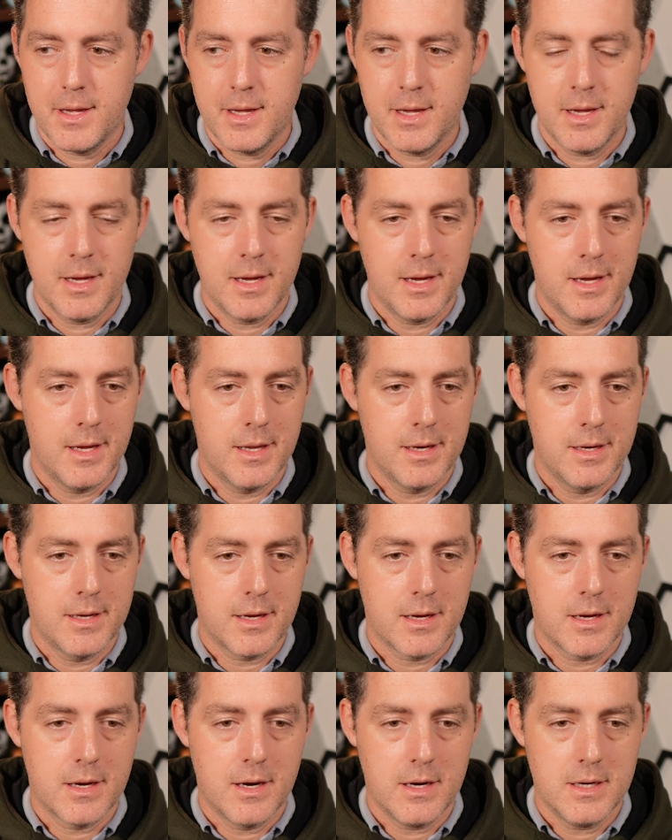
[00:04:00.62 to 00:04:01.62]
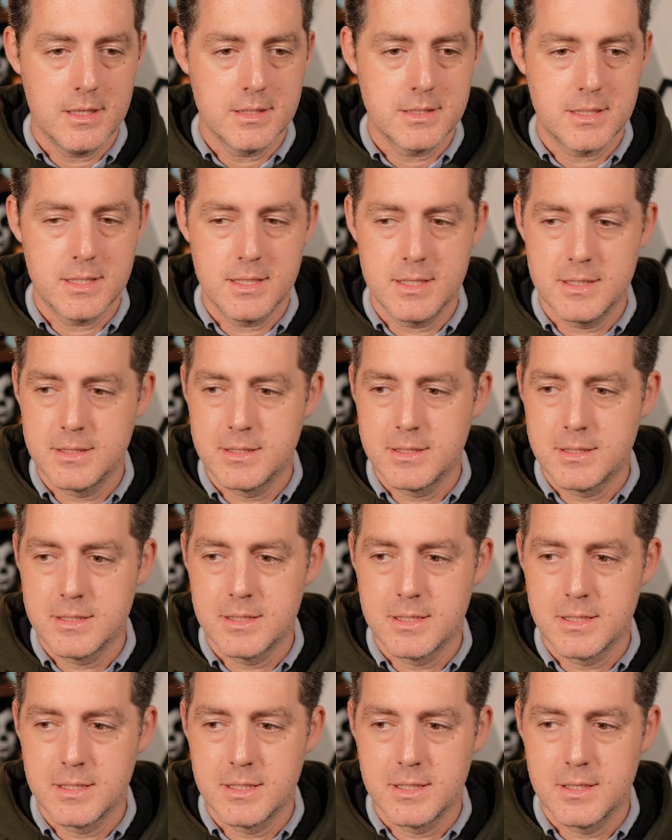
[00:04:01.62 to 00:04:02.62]
and content,
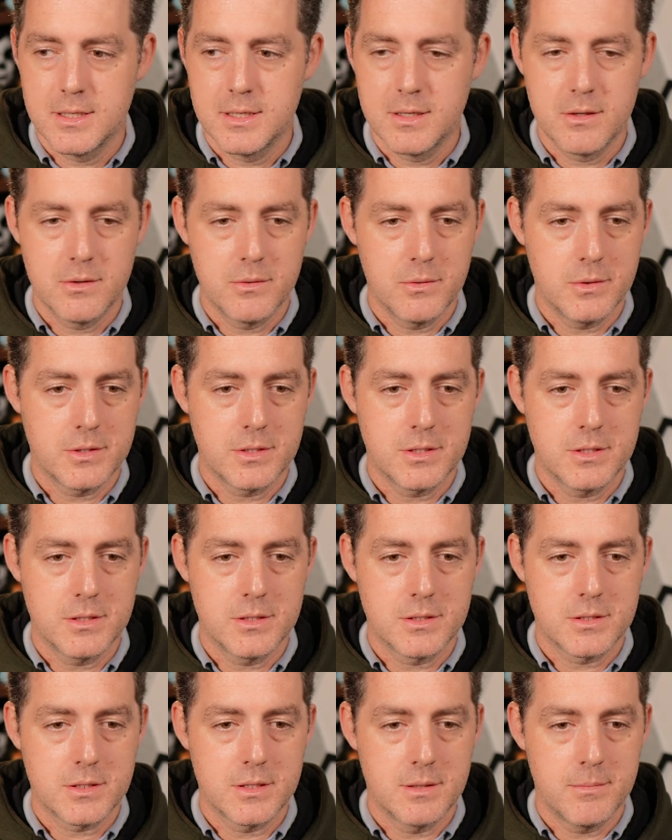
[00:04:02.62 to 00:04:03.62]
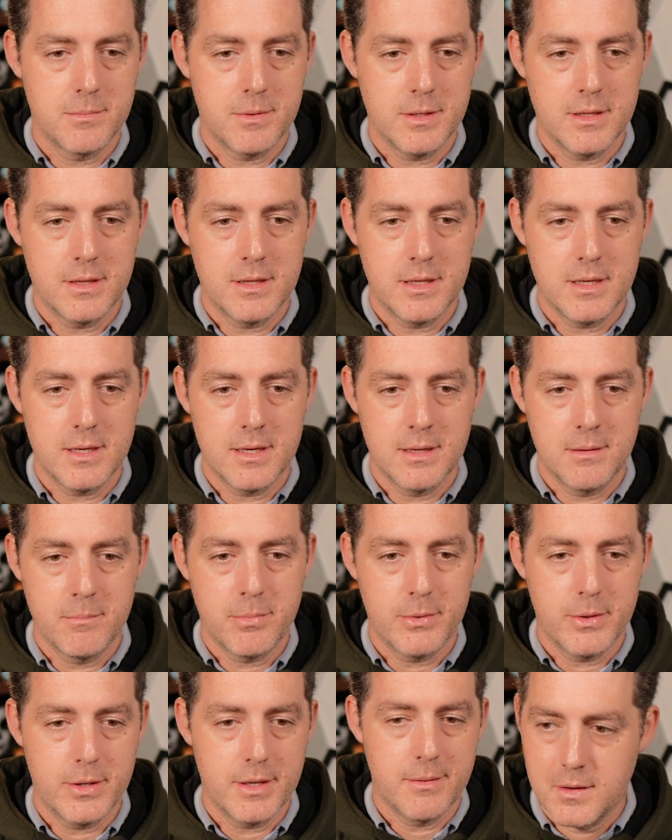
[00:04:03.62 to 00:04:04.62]
which is gonna be the
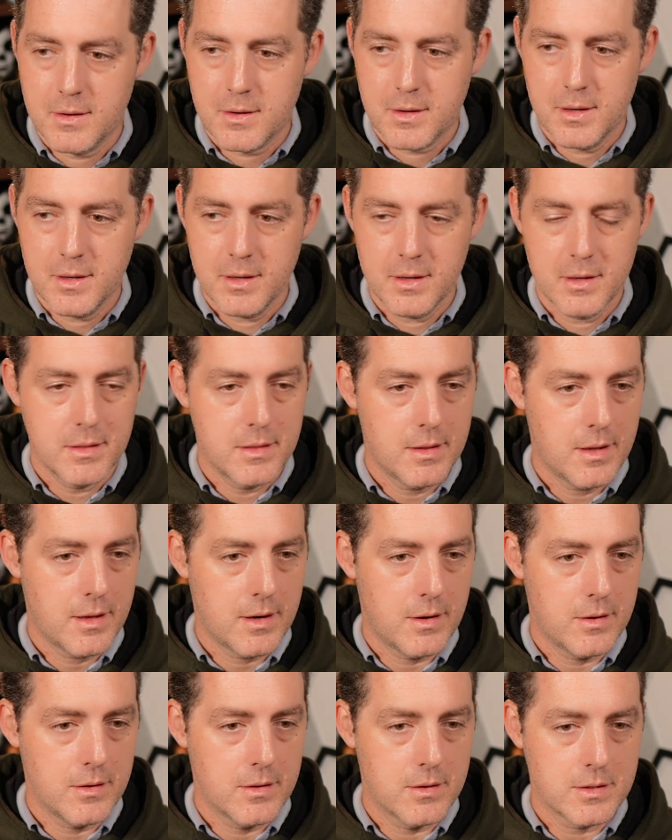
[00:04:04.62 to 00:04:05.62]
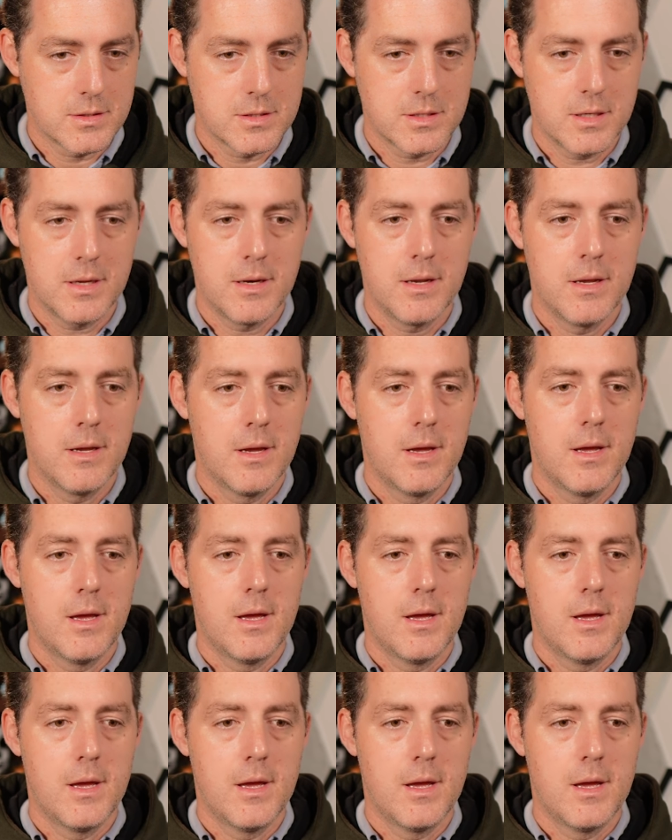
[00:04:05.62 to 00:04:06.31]
input. Okay, that all looks good.